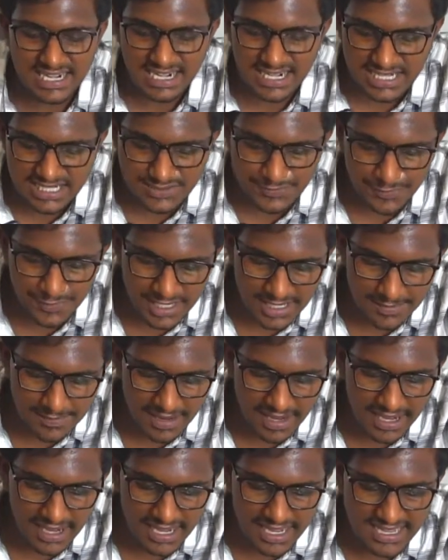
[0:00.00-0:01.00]
it will,
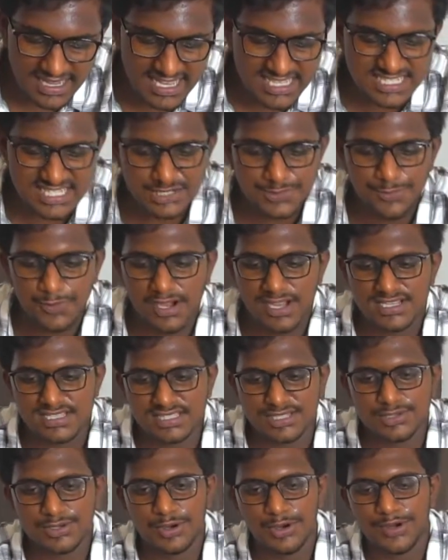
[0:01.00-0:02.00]
I guess it
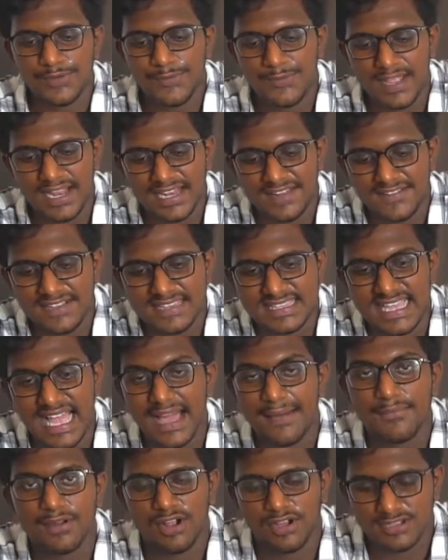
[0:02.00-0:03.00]
works well with
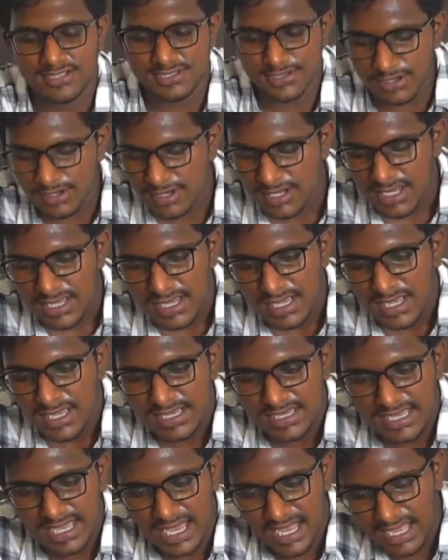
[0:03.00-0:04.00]
camera also.
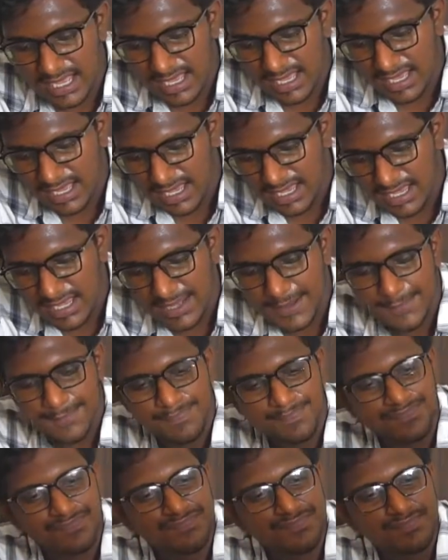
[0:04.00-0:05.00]
Yeah,
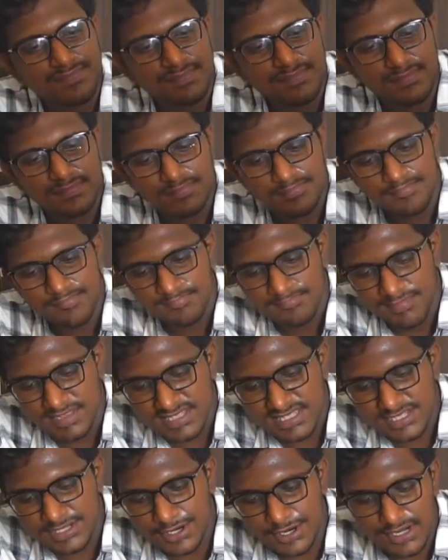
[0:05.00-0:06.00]

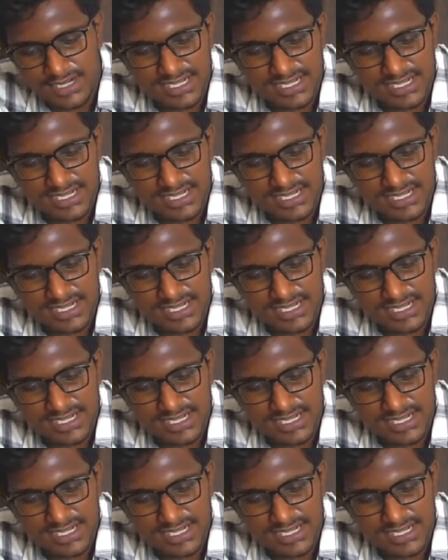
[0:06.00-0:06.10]
it's good.